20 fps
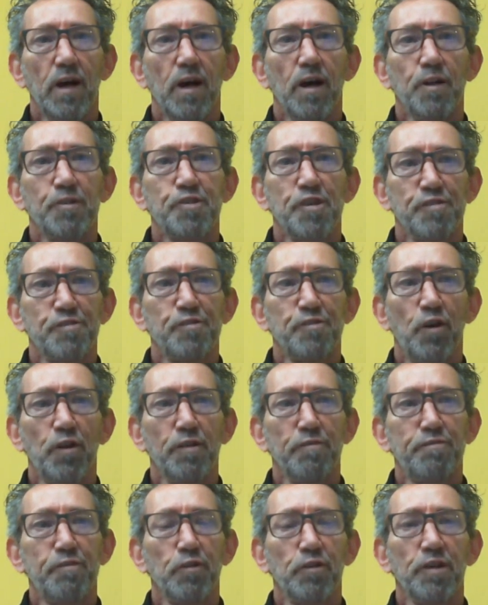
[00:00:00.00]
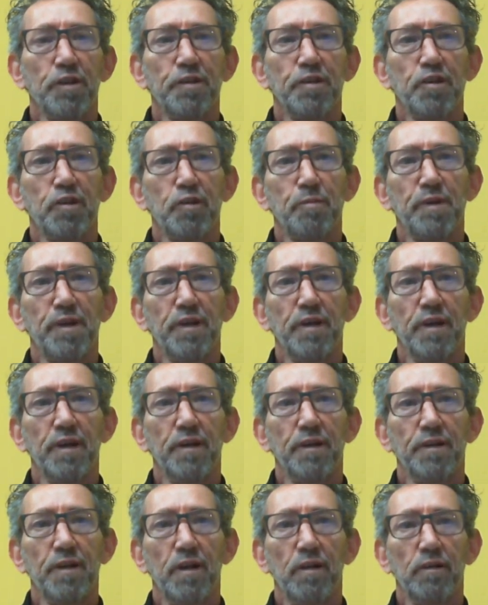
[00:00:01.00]
Just not if you can hear me,
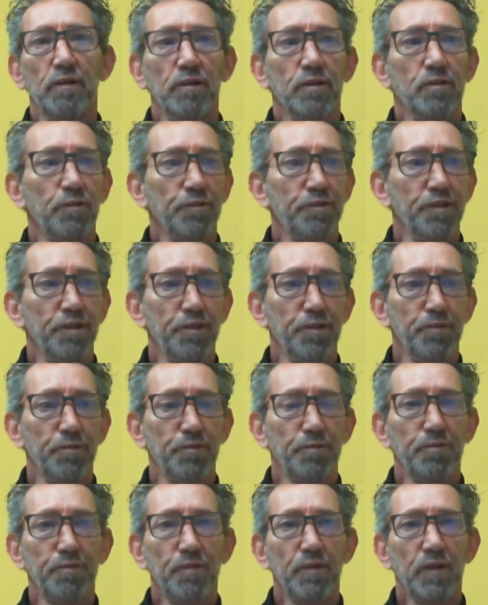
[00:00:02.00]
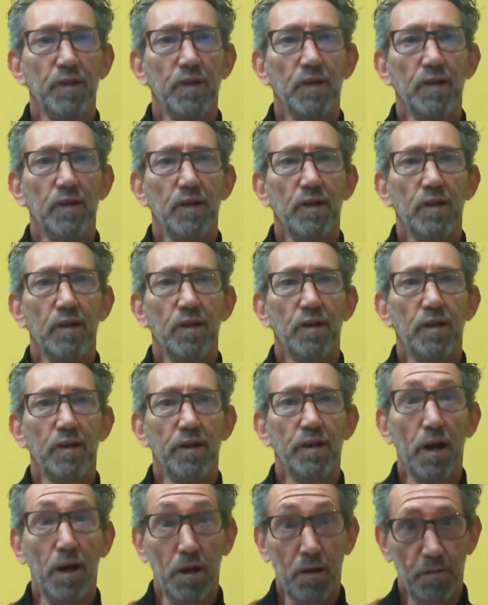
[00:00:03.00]
and I'll continue.
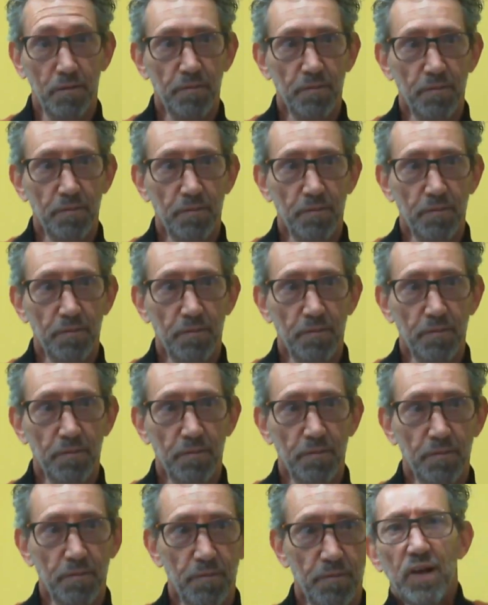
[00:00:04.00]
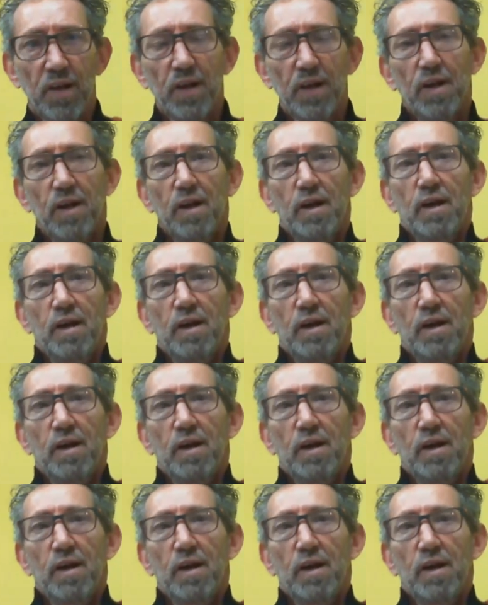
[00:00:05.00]
Yeah. Okay.